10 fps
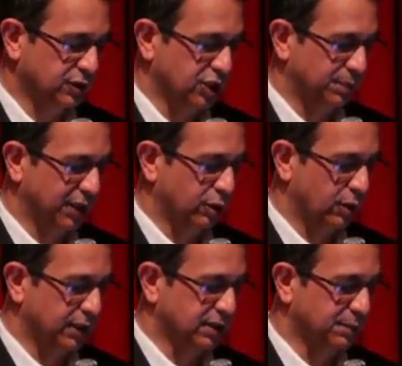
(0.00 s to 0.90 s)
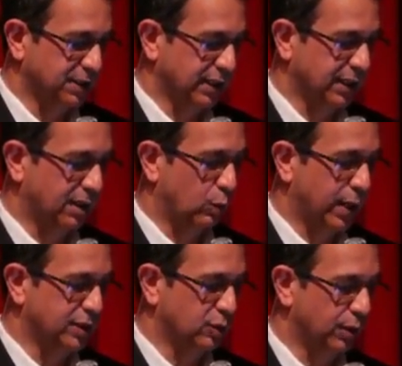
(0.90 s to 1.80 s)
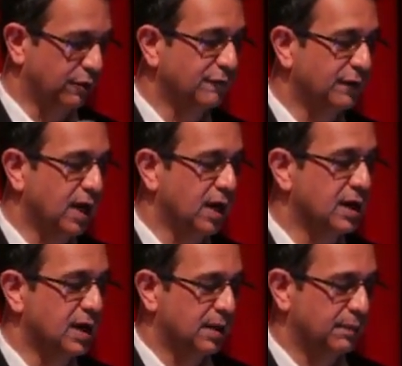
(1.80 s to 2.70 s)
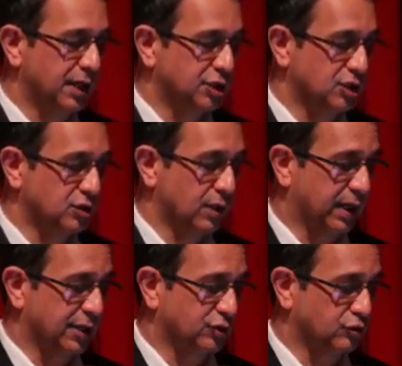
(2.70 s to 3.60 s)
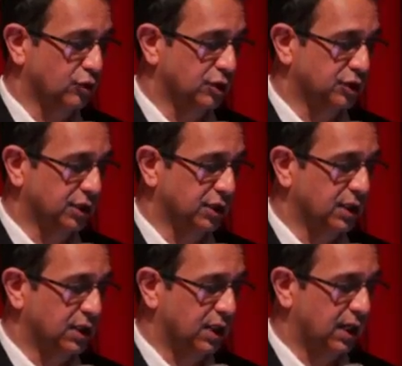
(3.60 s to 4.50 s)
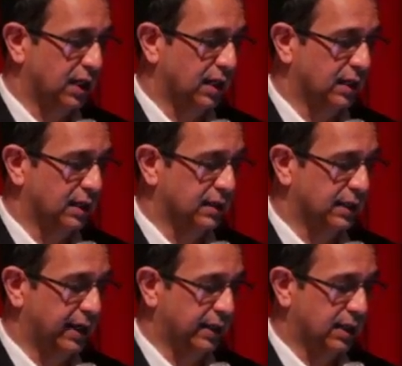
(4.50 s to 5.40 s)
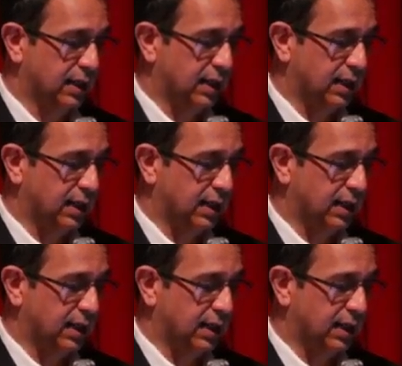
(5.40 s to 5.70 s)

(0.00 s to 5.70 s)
GP colleagues in particular, when do we refer patients to a gastroenterology clinic?